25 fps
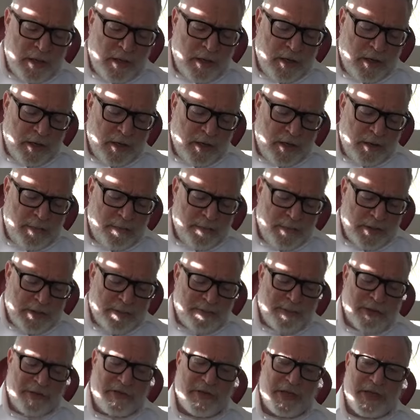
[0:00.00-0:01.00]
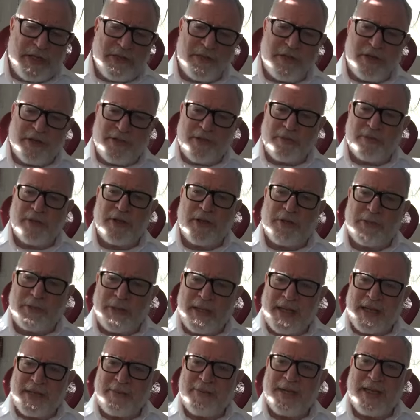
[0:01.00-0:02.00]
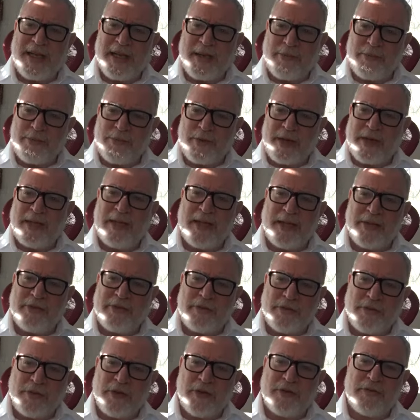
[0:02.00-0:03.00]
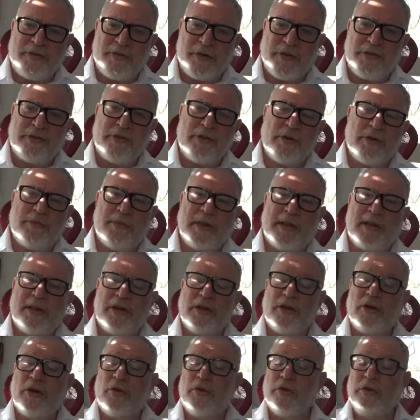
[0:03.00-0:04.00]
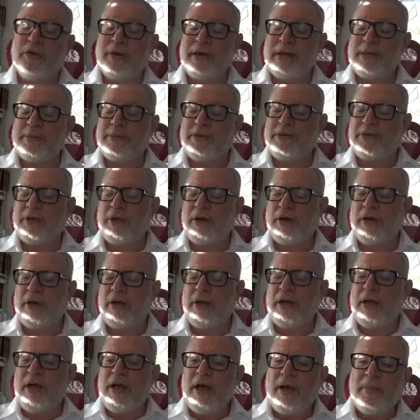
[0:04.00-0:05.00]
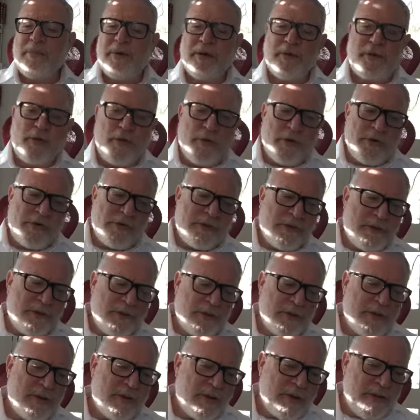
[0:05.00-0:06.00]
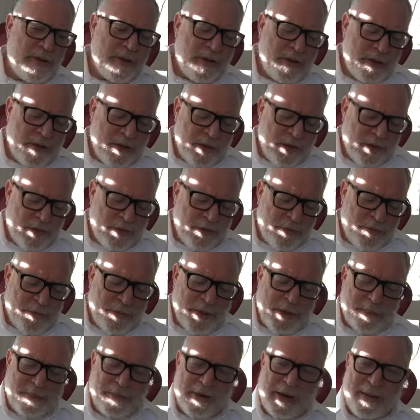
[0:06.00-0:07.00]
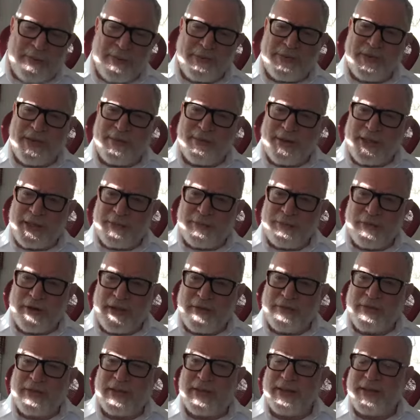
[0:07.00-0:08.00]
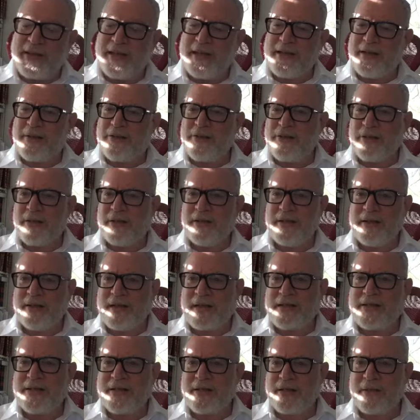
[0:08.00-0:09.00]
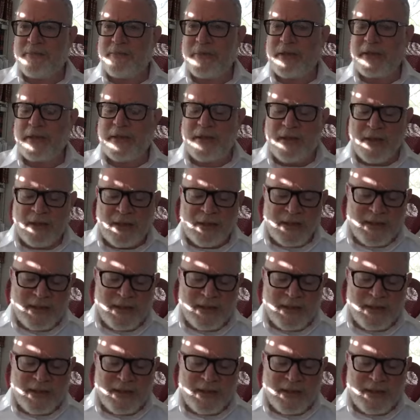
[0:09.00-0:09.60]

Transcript: It's much easier sometimes when an enemy comes right against you, confronts you immediately, you know who your enemies are. But of course, we are promised here by the Prophet that's going to be